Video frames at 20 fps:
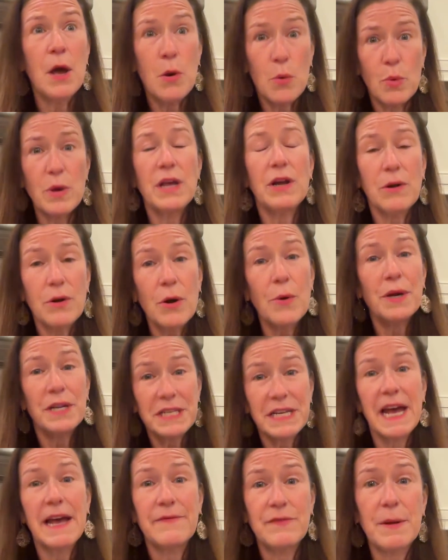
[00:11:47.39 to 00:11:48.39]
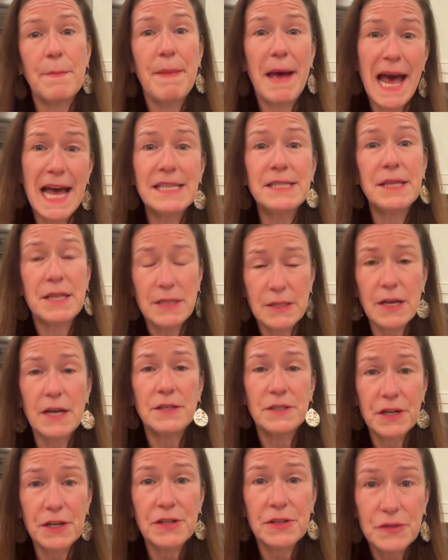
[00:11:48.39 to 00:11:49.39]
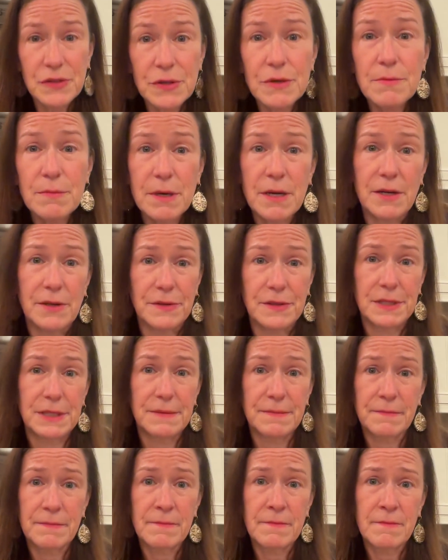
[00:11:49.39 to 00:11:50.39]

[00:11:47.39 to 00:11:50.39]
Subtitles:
we are going to have to pass this on to consumers.